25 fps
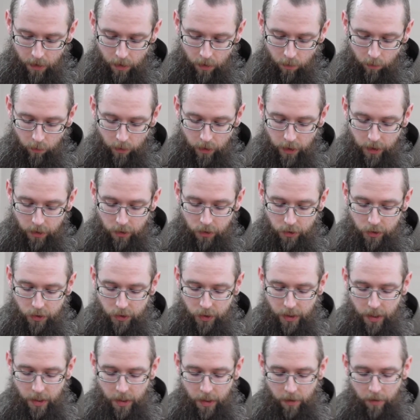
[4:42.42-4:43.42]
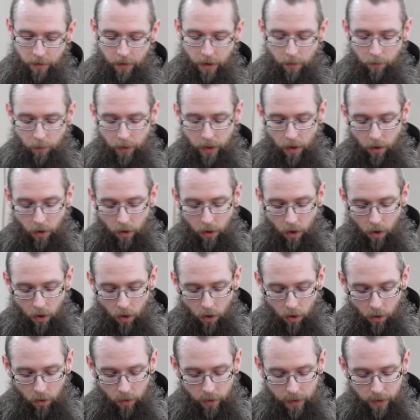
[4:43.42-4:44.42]
We need to see that we are
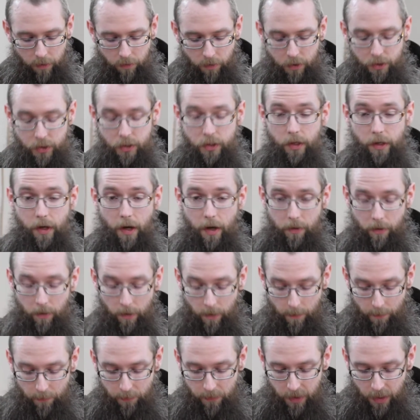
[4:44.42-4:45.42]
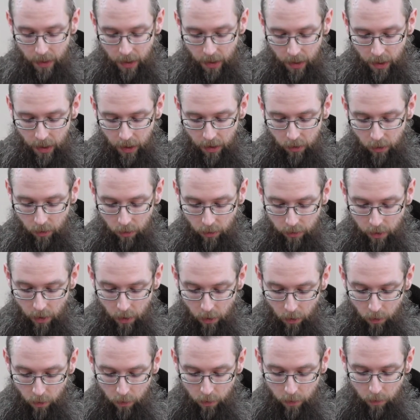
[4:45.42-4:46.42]
all in this together, and
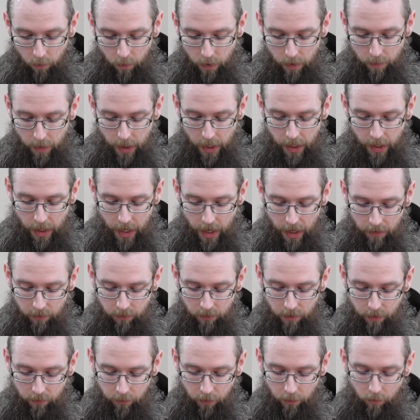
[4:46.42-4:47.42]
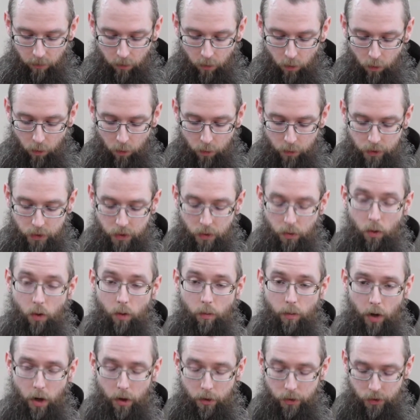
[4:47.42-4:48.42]
although we may have different roles or
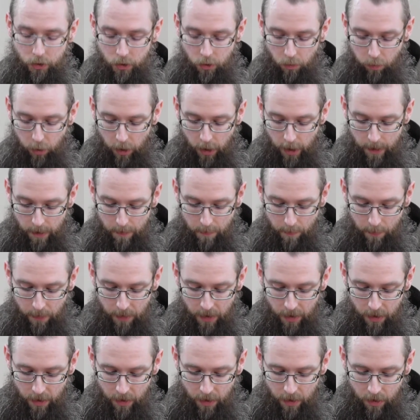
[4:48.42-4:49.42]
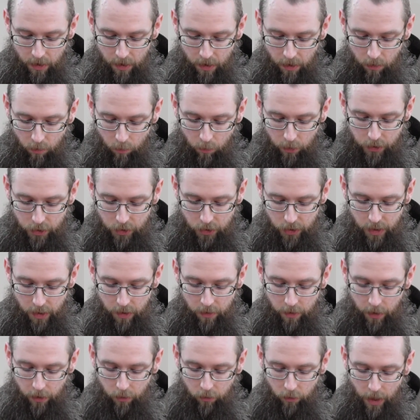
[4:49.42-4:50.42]
parts to play, we see
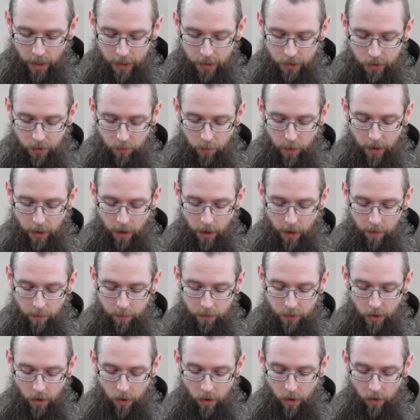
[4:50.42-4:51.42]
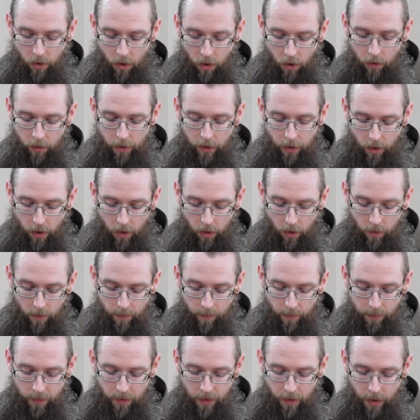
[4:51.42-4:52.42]
that Christ becomes our all in
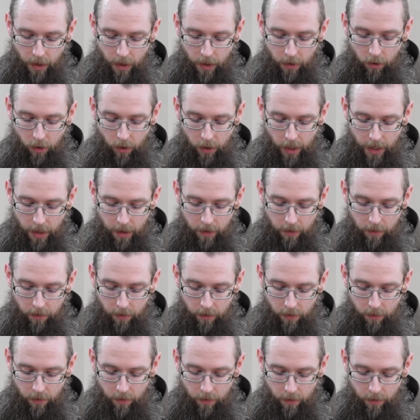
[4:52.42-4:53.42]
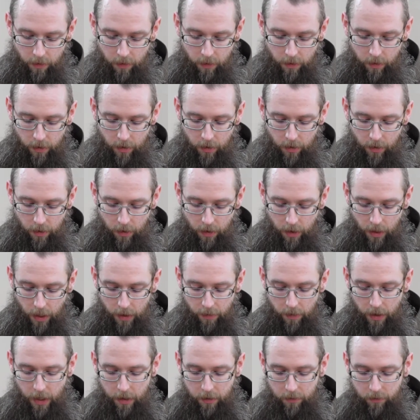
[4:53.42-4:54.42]
all and our head,
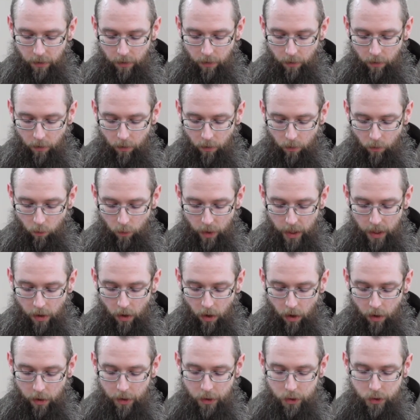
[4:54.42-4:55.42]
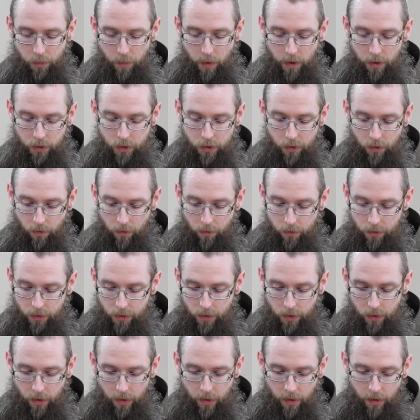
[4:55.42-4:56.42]
and that we are his
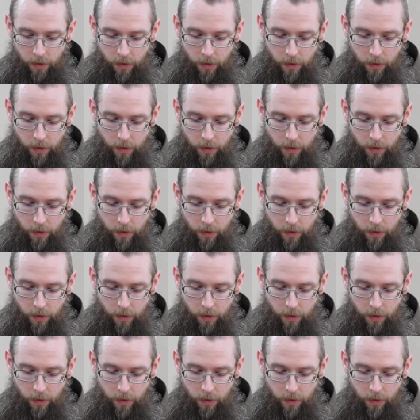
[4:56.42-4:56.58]
ministers.